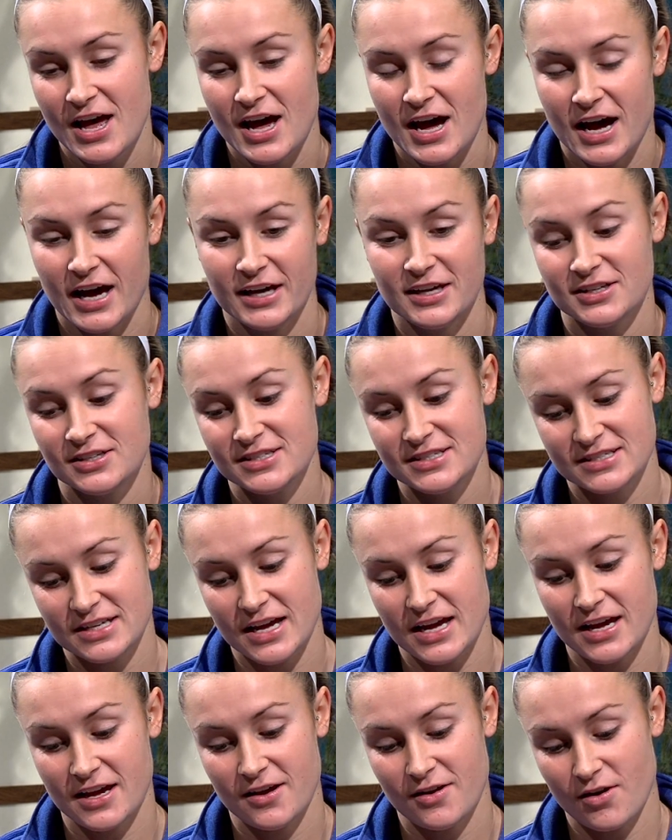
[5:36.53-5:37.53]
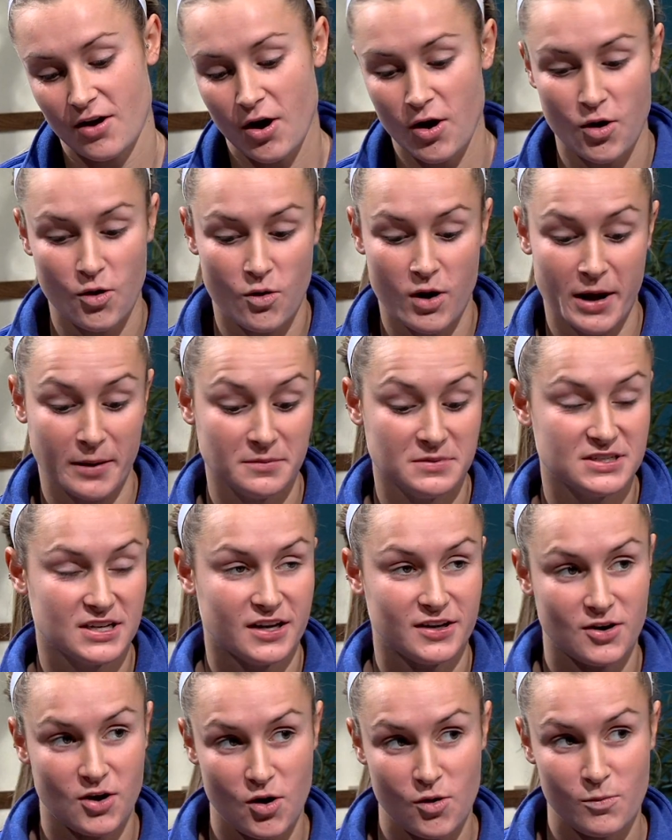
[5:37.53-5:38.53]
I could say, oh, I'm
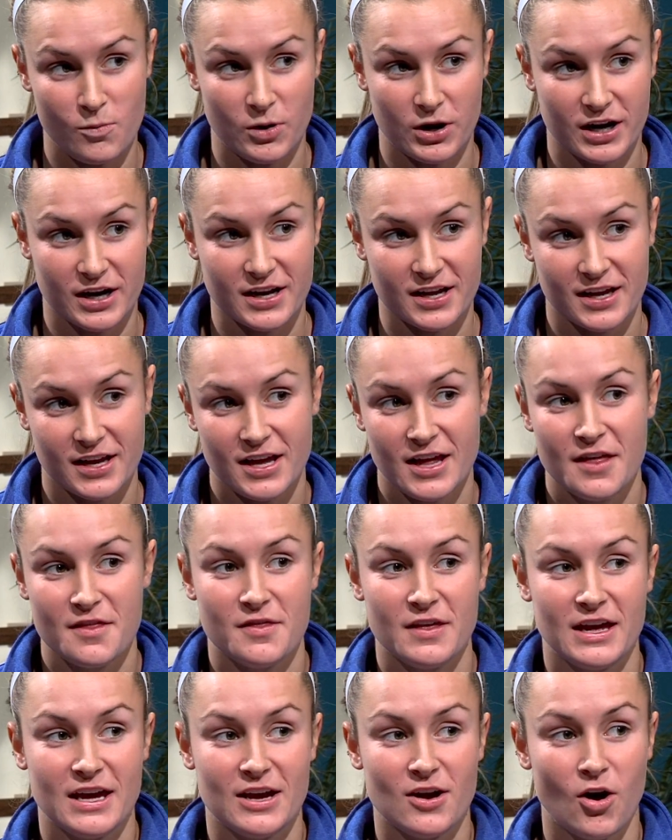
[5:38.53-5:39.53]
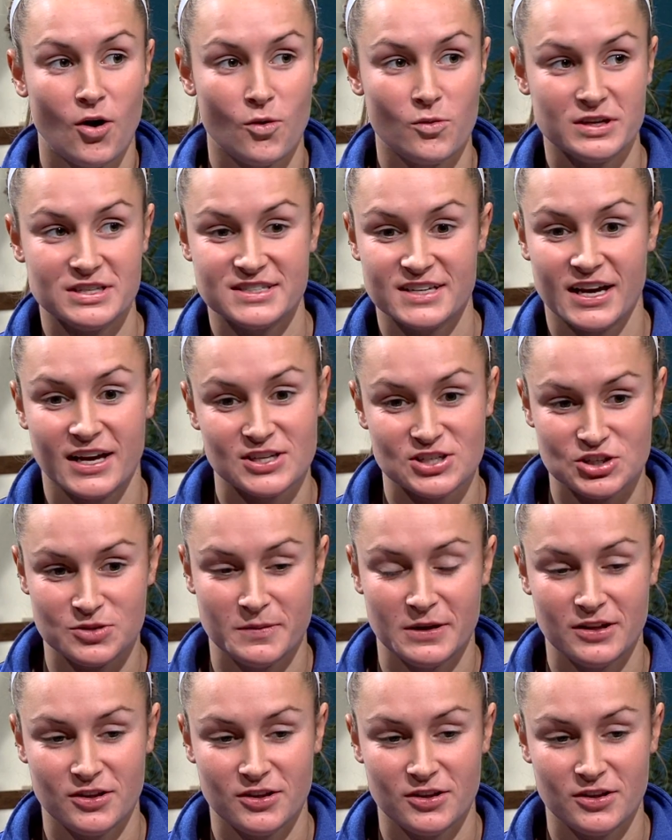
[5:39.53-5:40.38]
done homework, they always catch me.